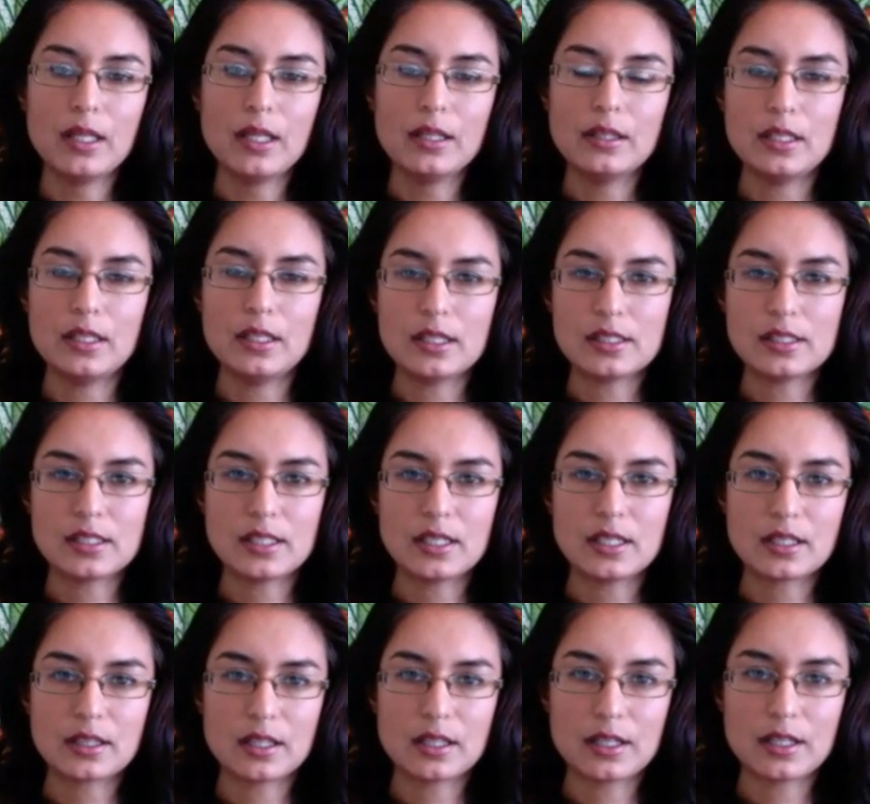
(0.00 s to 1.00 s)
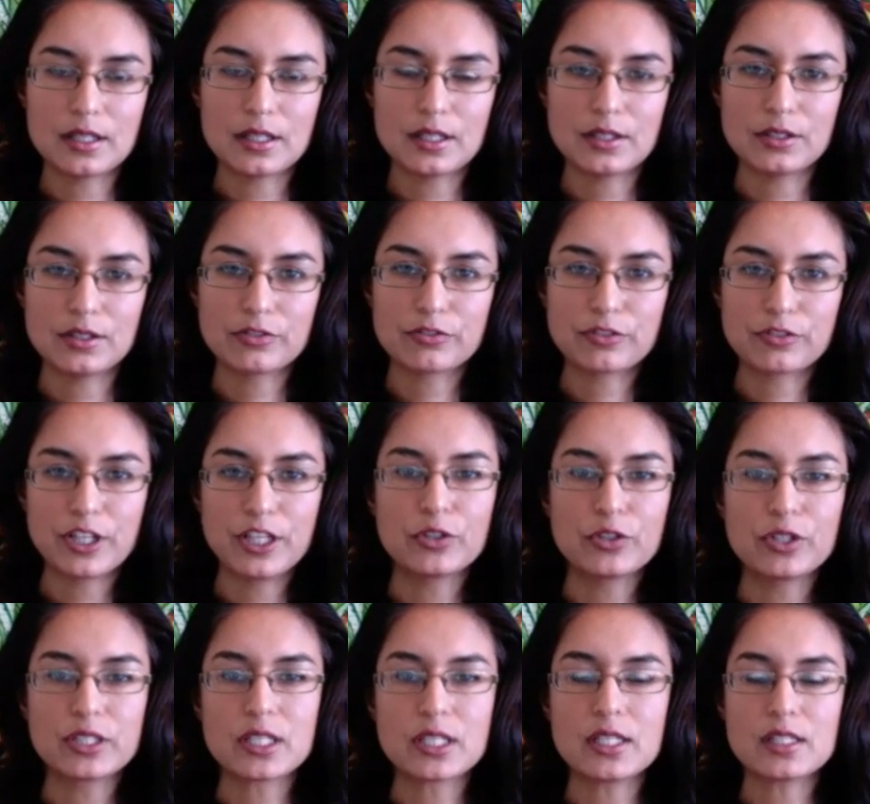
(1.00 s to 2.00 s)
acidic, the
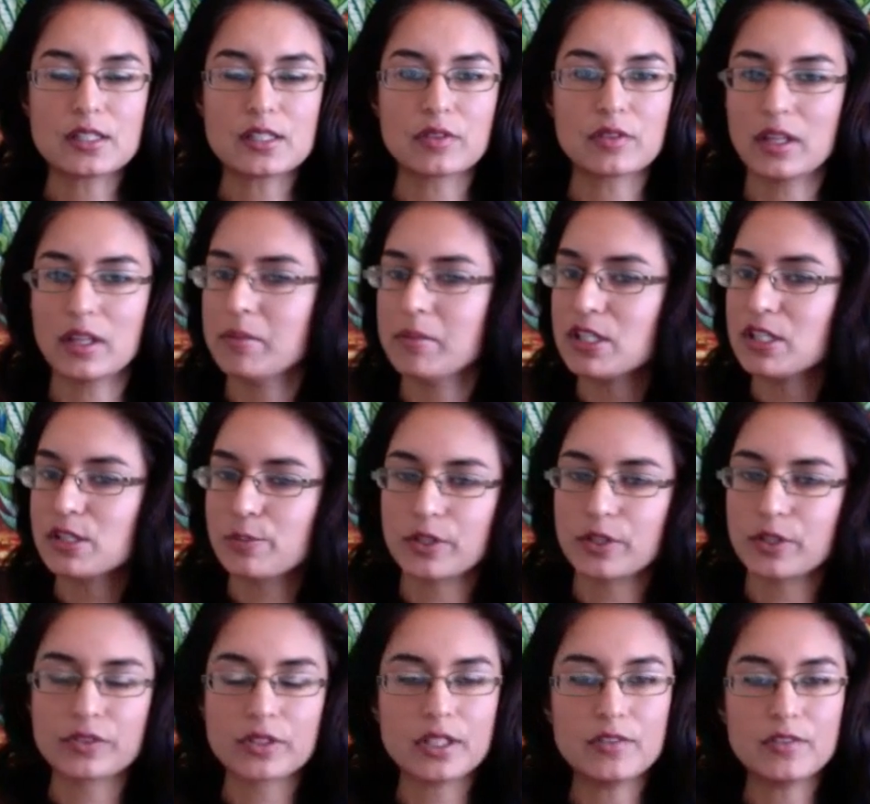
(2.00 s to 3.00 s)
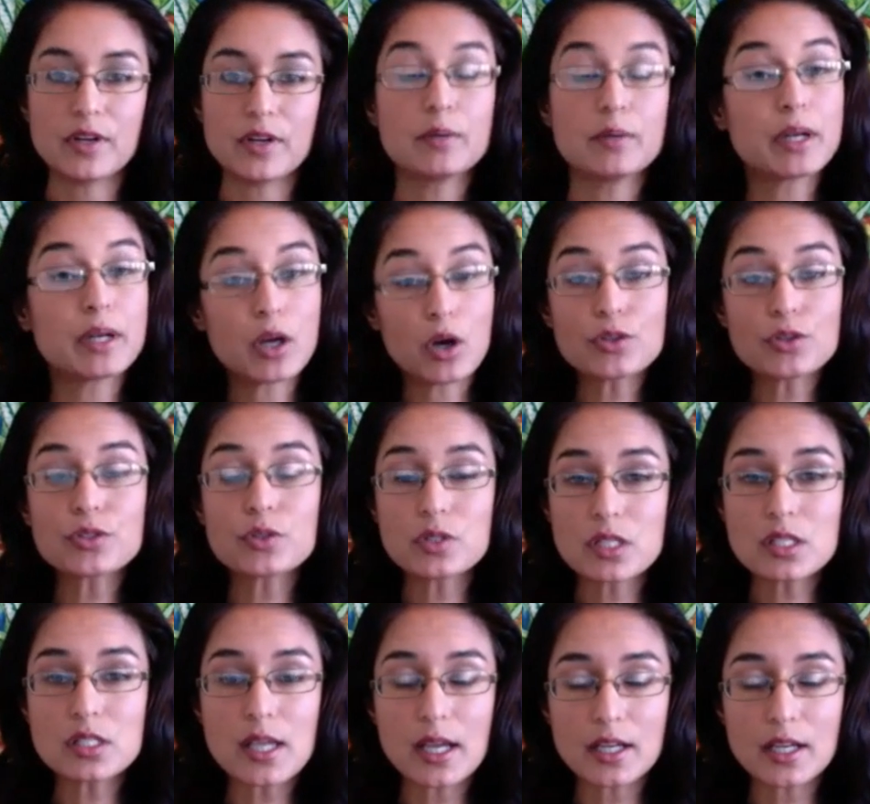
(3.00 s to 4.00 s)
fragrant taste of the lemon, it's perfectly fine, but it also
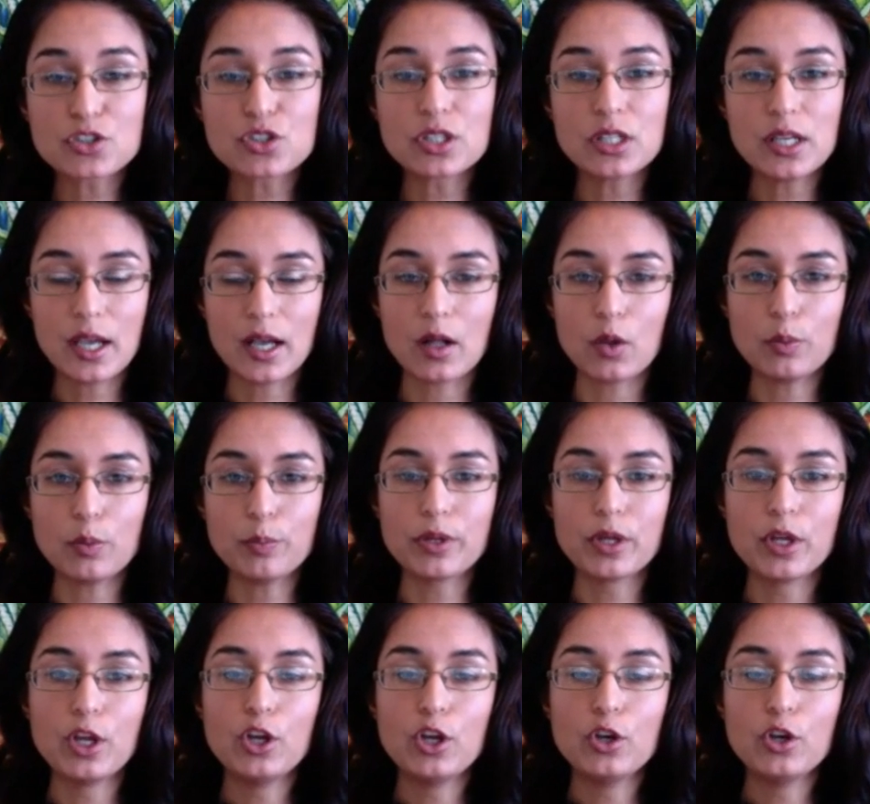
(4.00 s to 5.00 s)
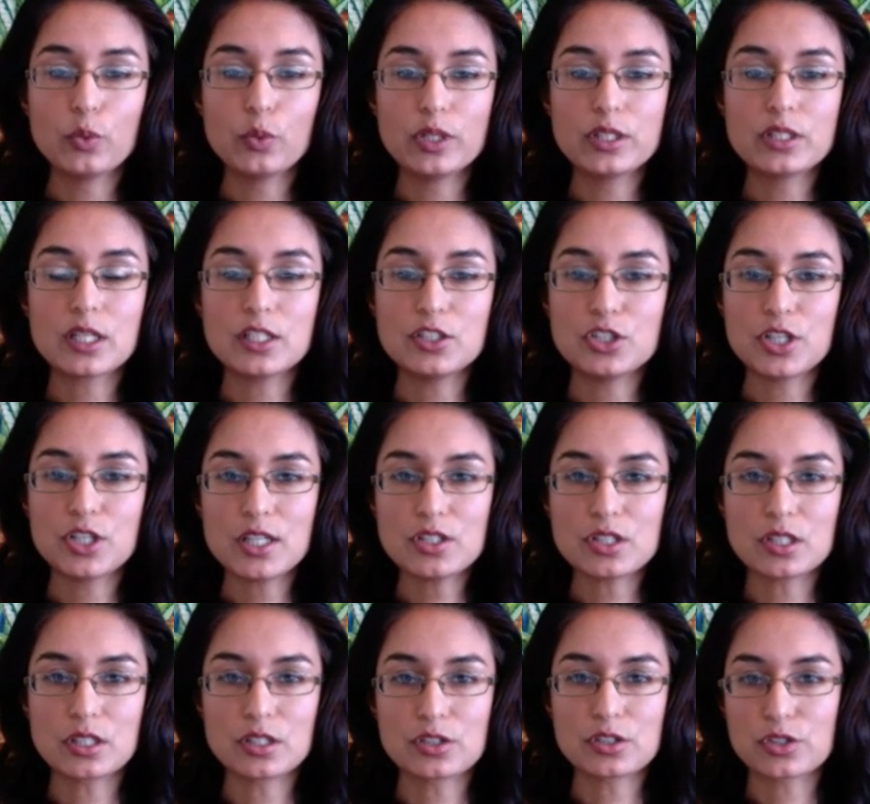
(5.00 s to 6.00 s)
does actually help with digestion.